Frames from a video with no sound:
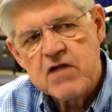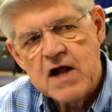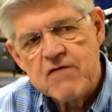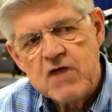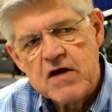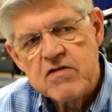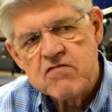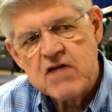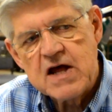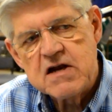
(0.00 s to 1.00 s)
said, I've got
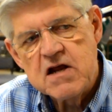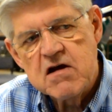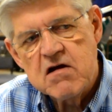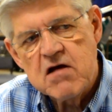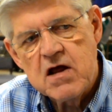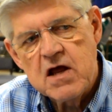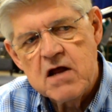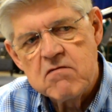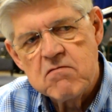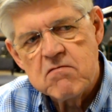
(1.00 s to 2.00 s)
this idea,
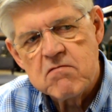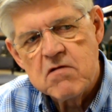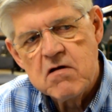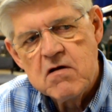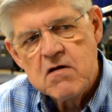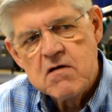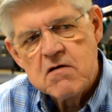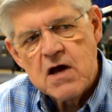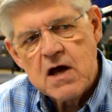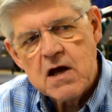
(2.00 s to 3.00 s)
and
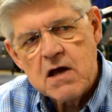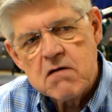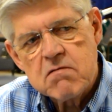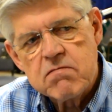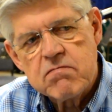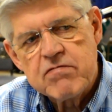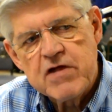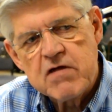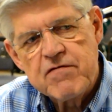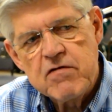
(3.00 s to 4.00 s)
I
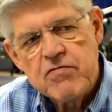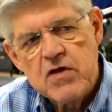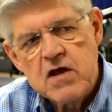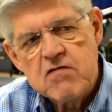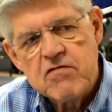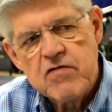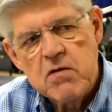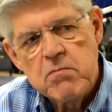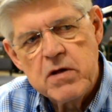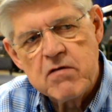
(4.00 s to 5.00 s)
said a few things, and
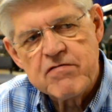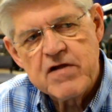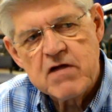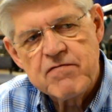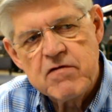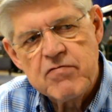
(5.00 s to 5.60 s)
then Bill said a few